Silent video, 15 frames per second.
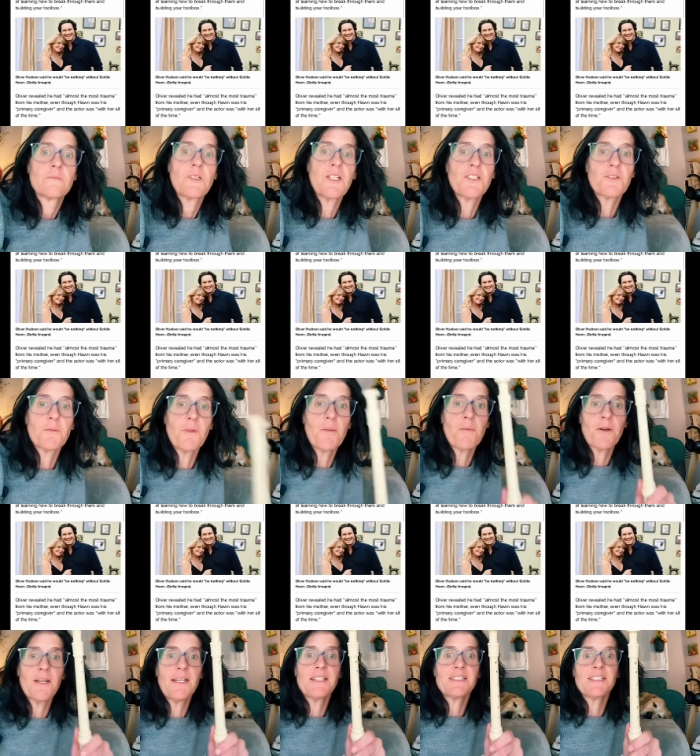Because remember,
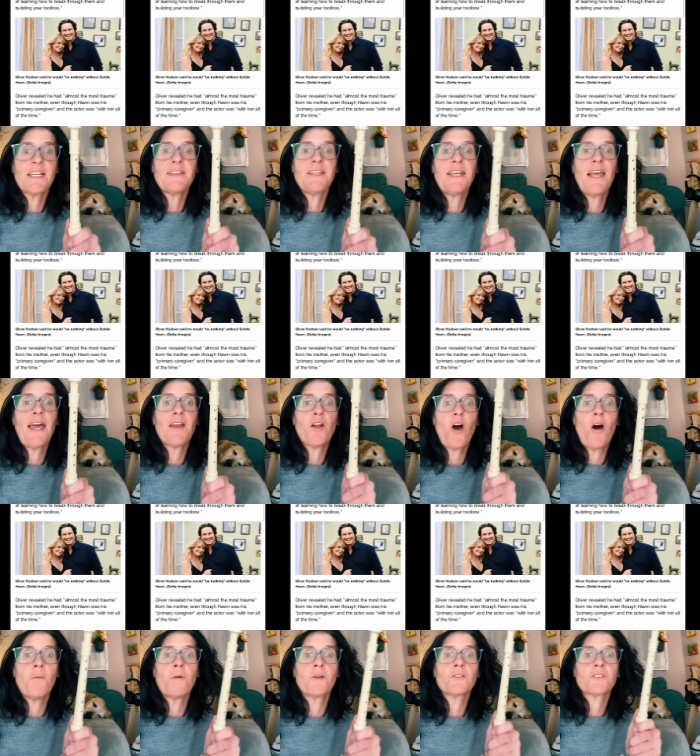he said he had
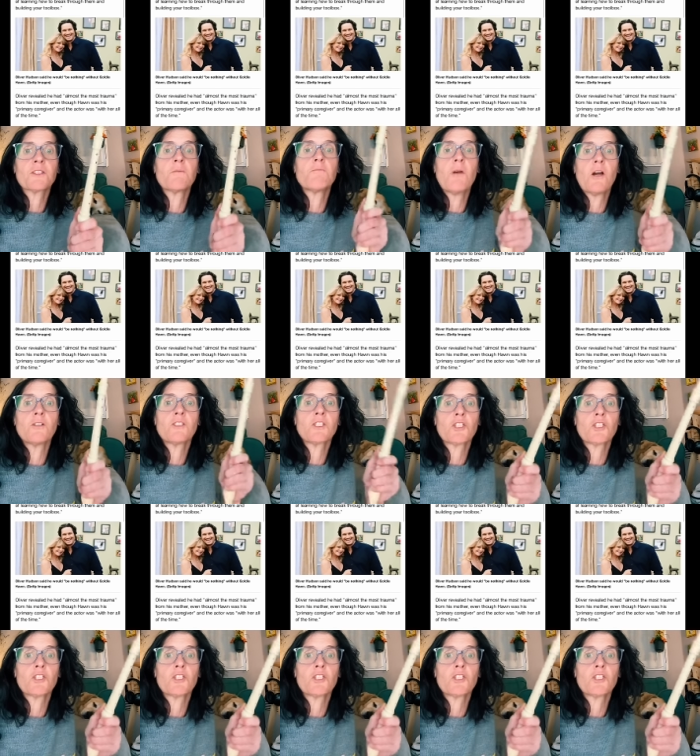almost the most